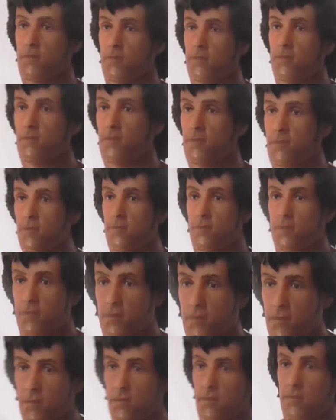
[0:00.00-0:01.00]
this guy
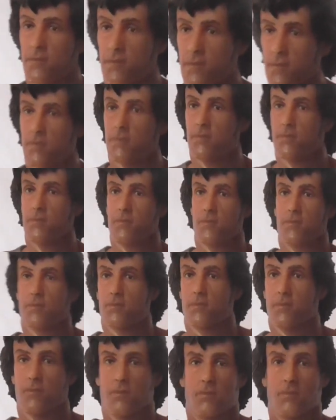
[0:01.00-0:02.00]
come in
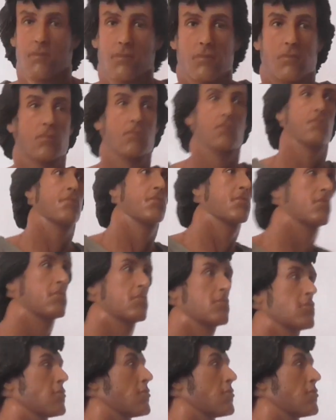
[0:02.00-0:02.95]
his uniform, and the